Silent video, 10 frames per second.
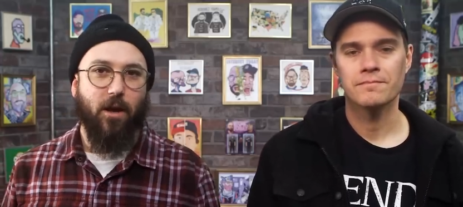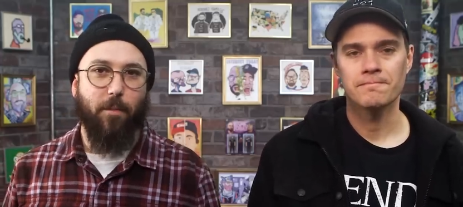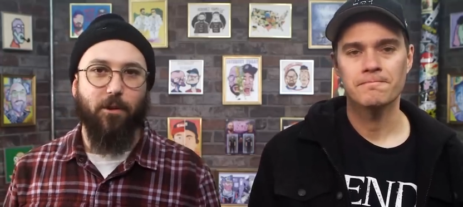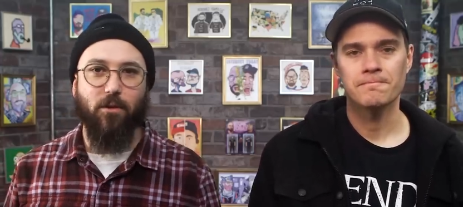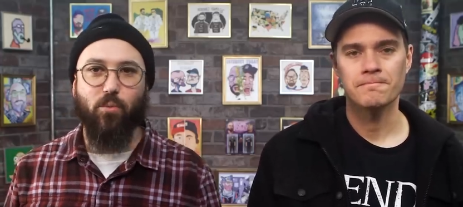
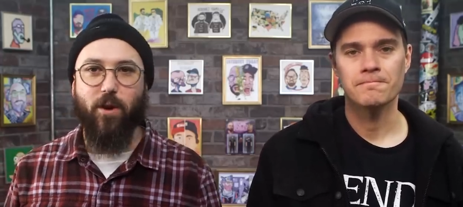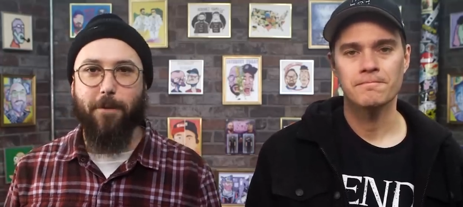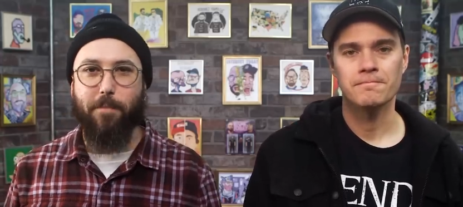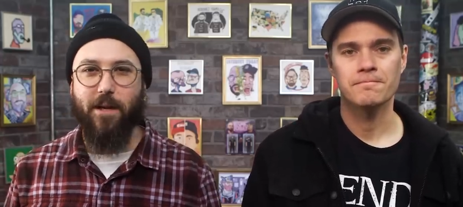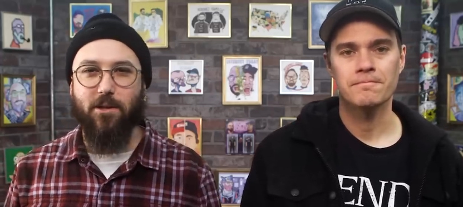Speaker 1: Uh, but those
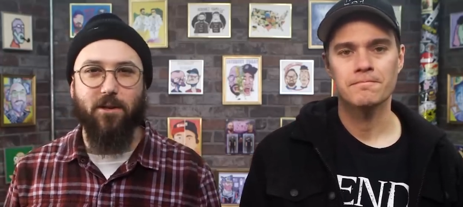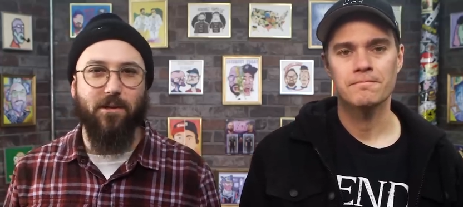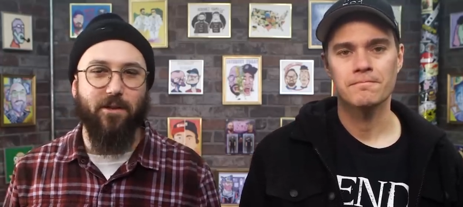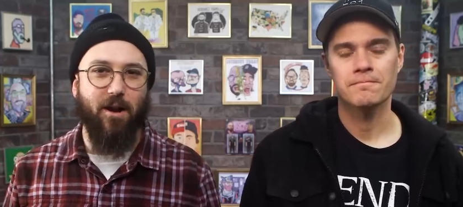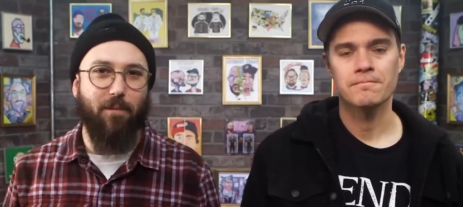weird
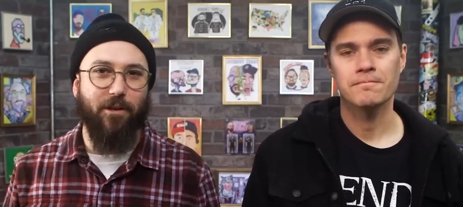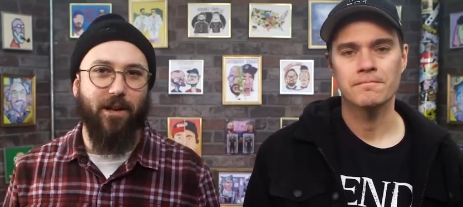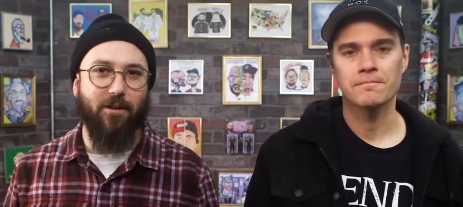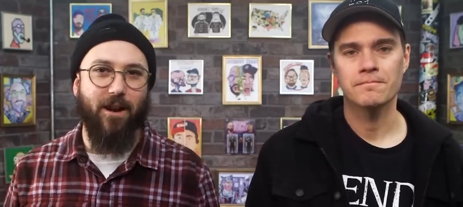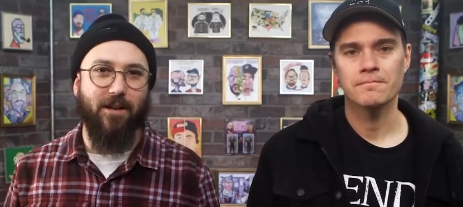pictures and cobbled
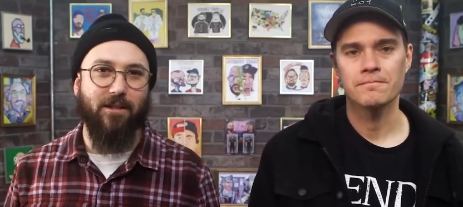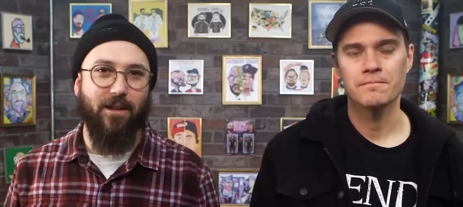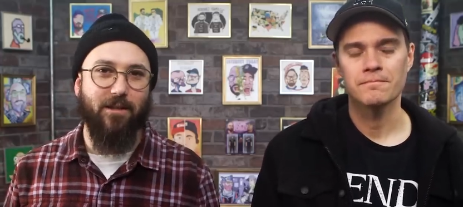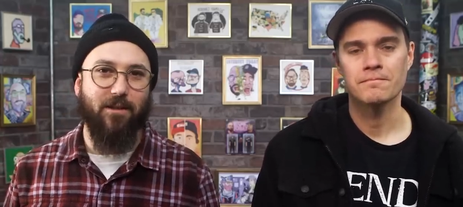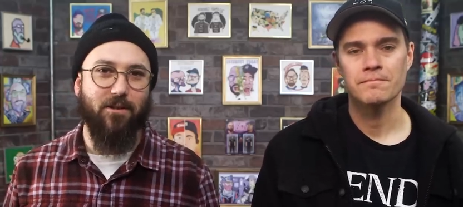together
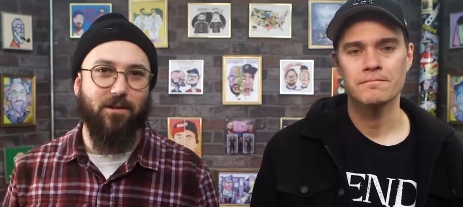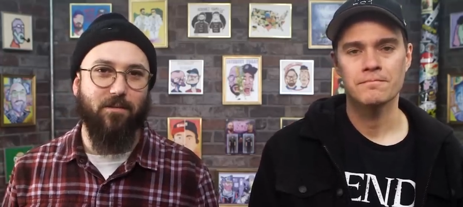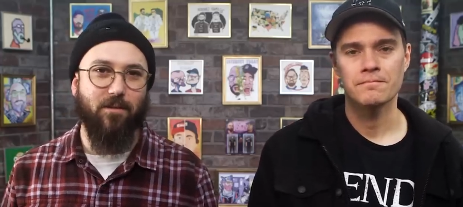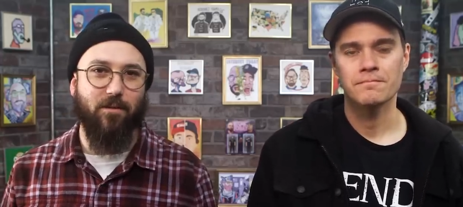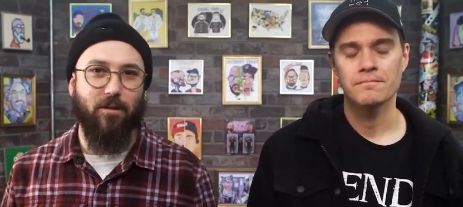essays, they're
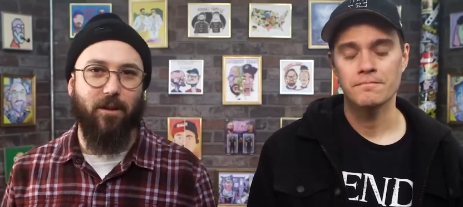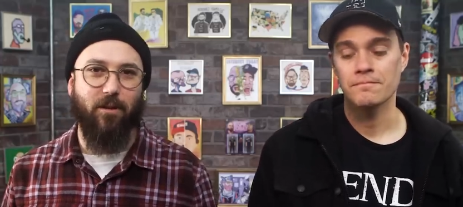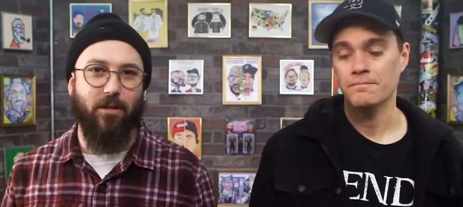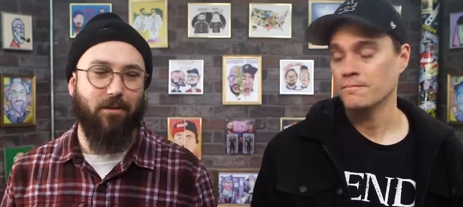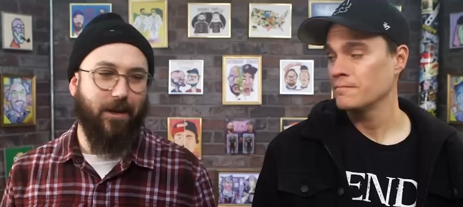just,
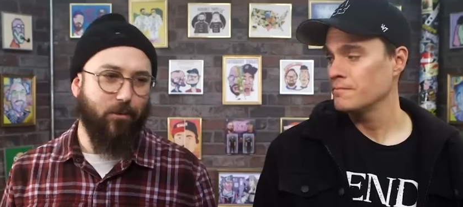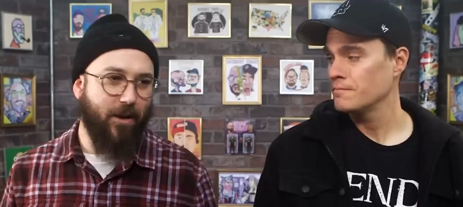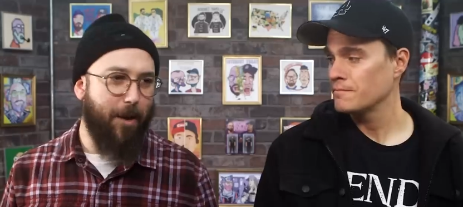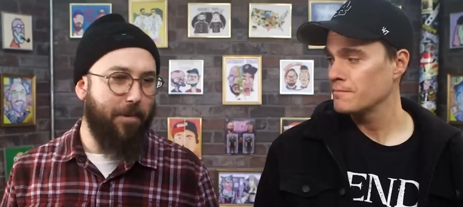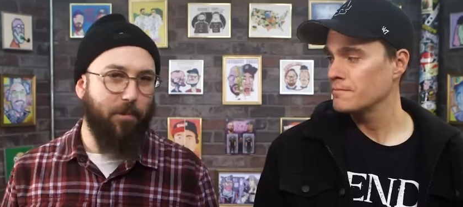they, that's
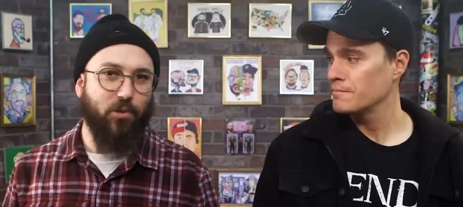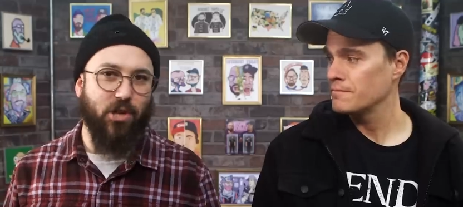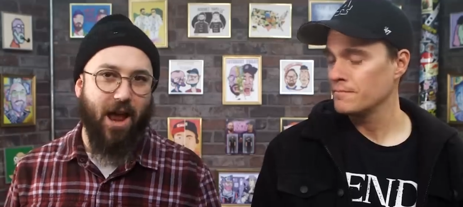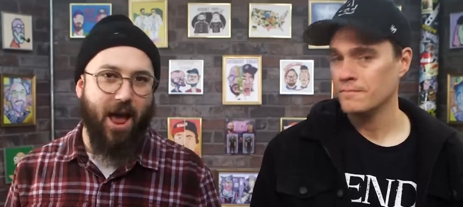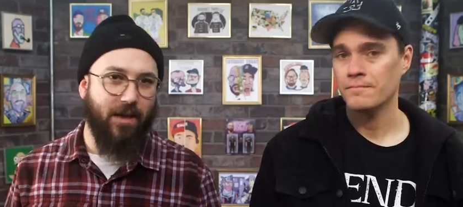what got people
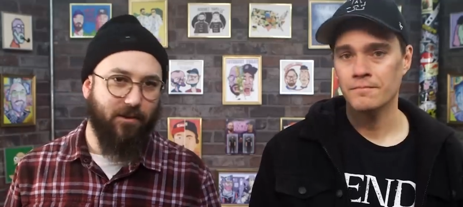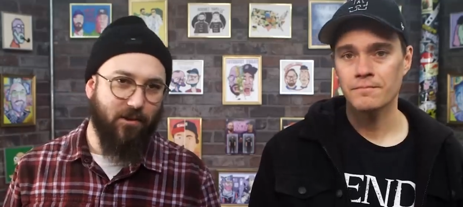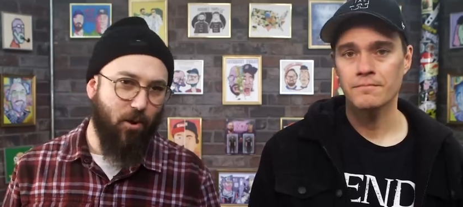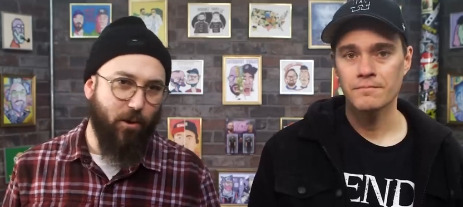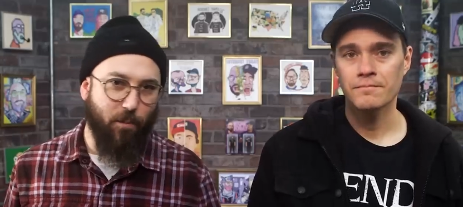jazzed.
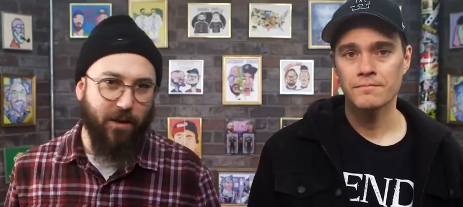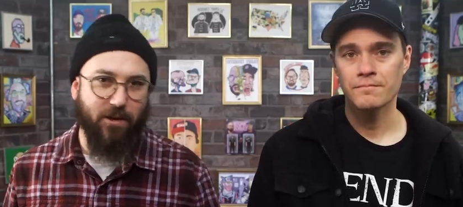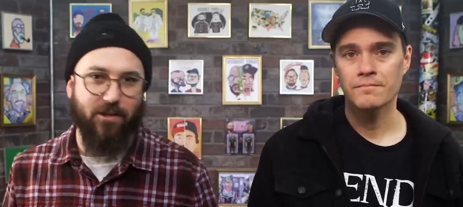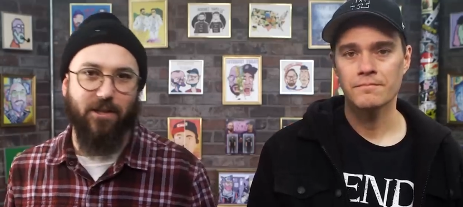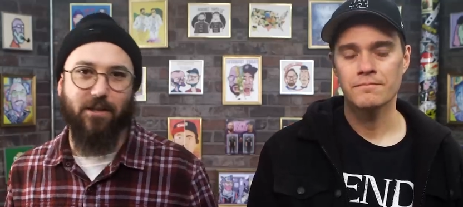So it'll be
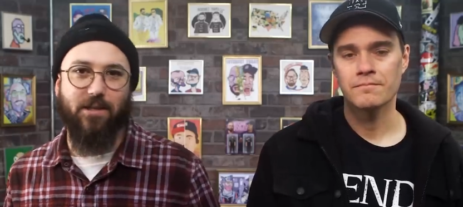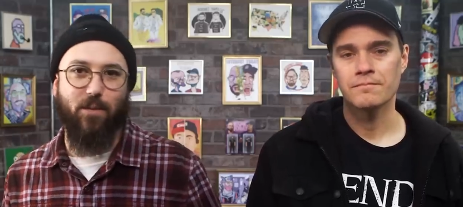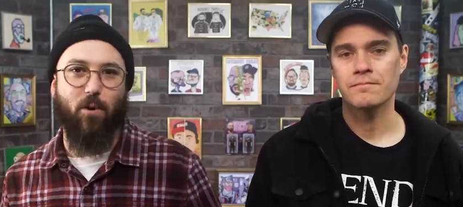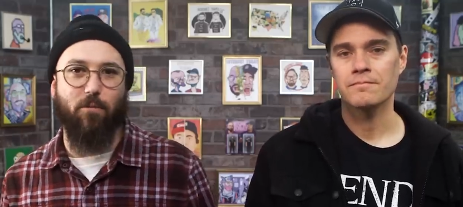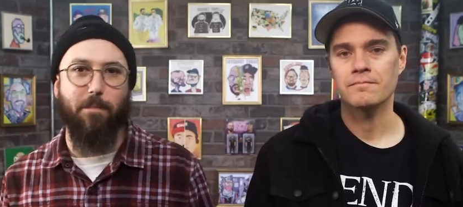interesting to
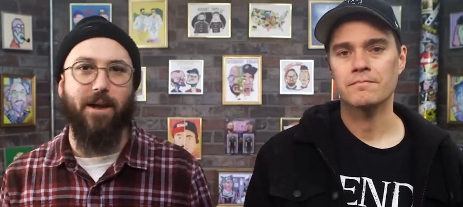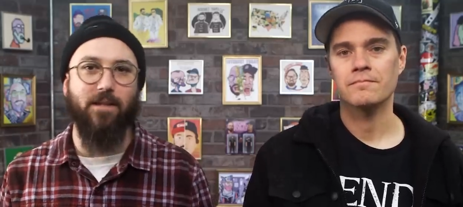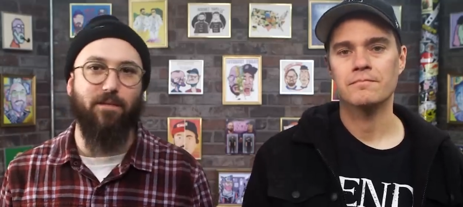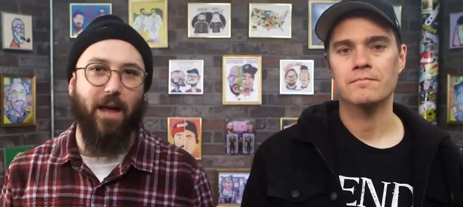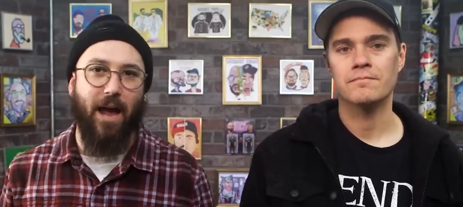see what
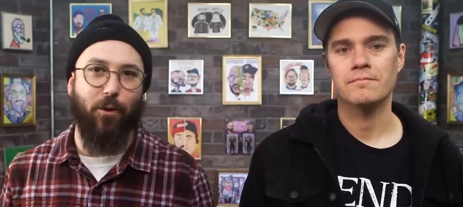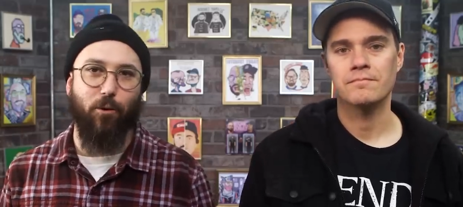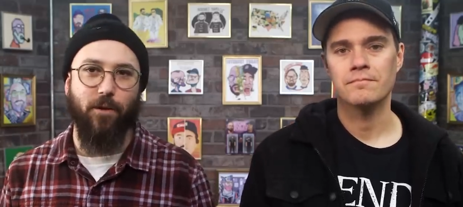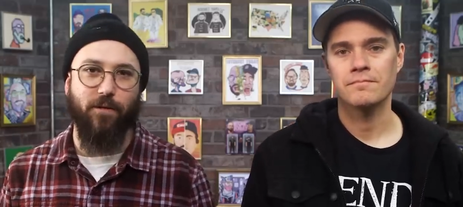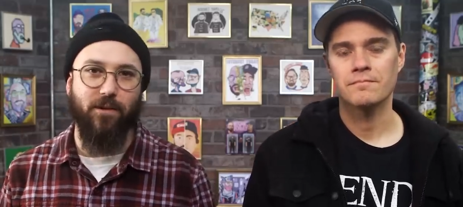remains of that
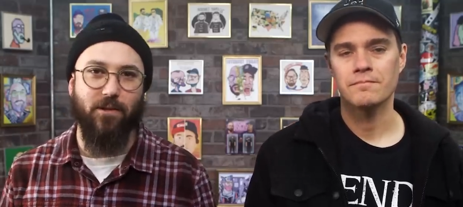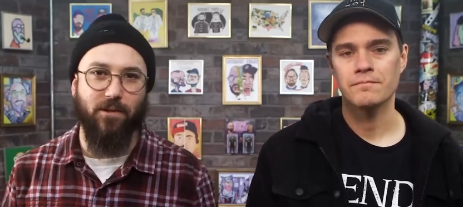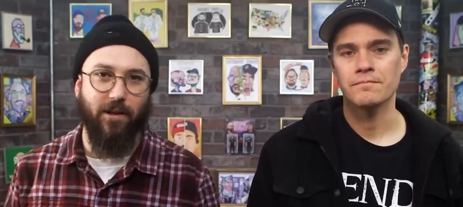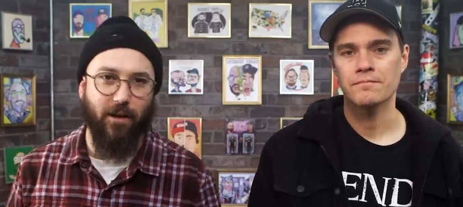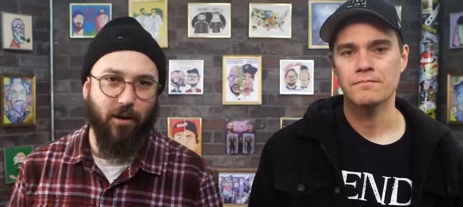or if it's
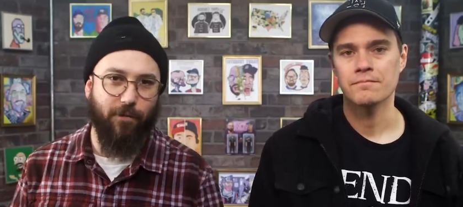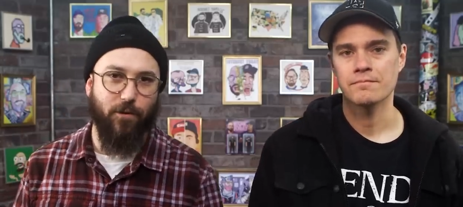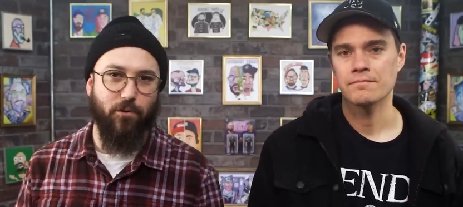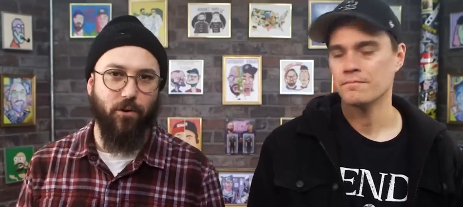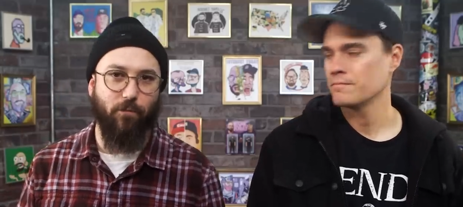just like a
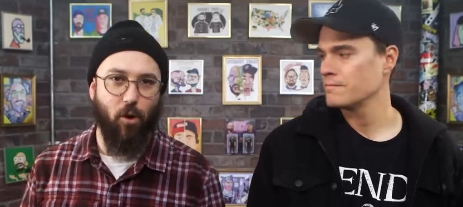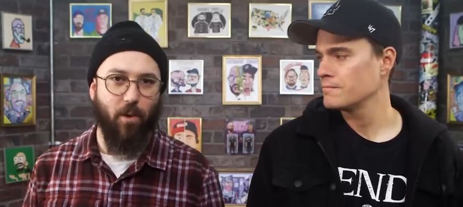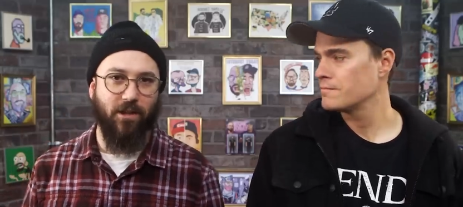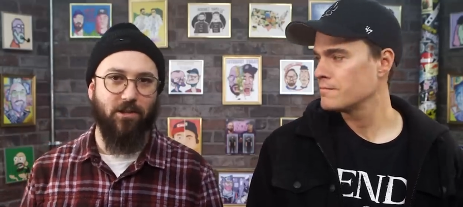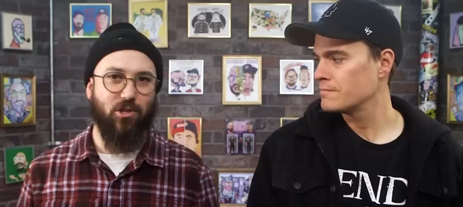future of
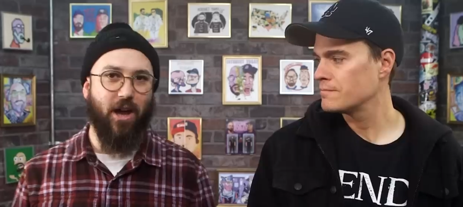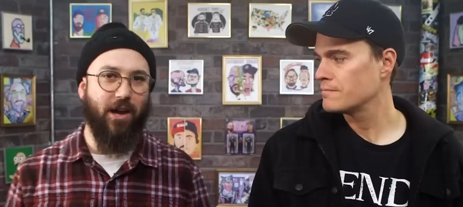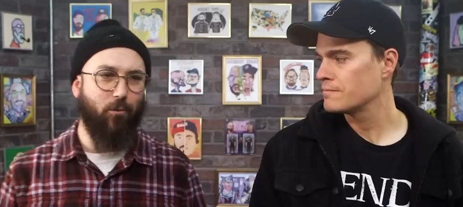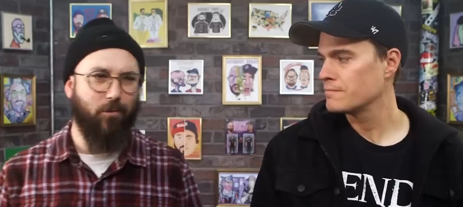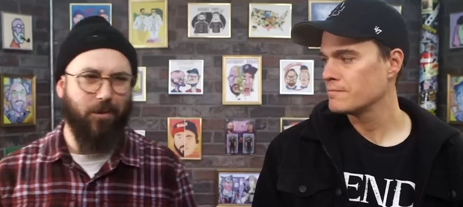robots
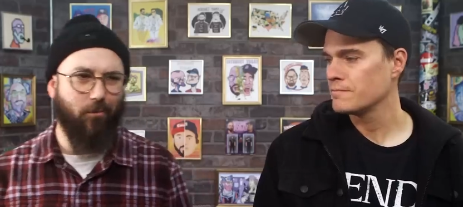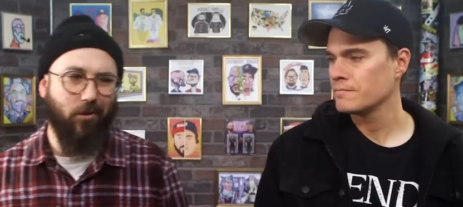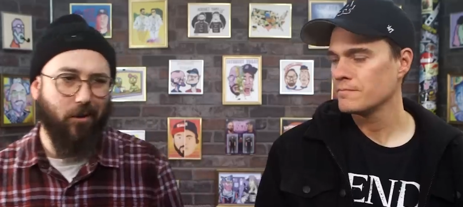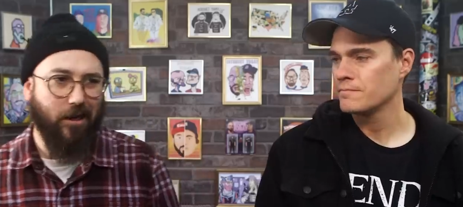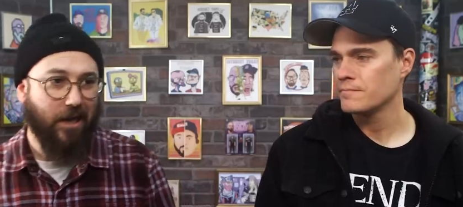chatting with
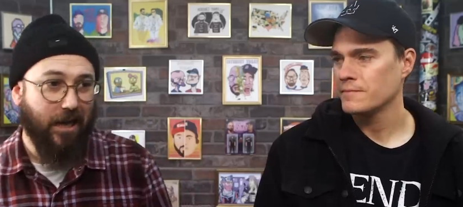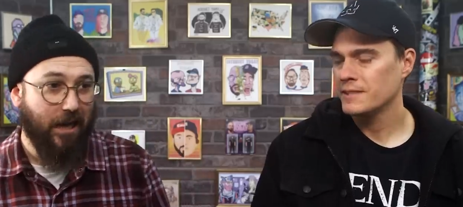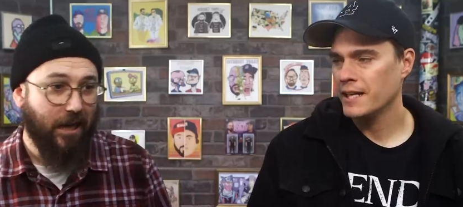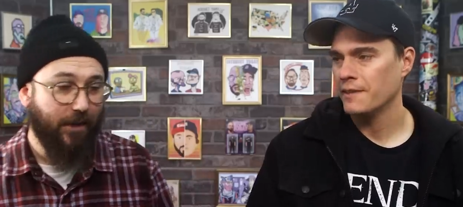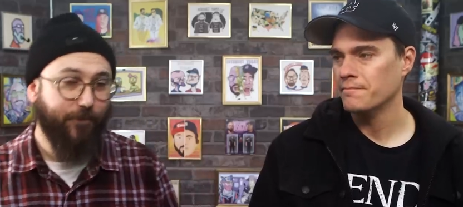people.
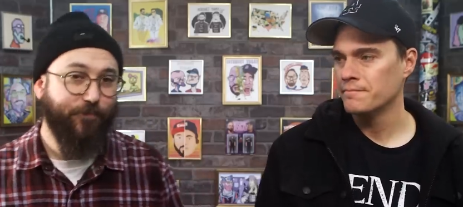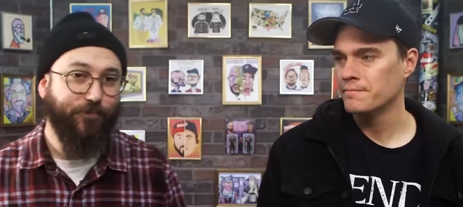Yeah.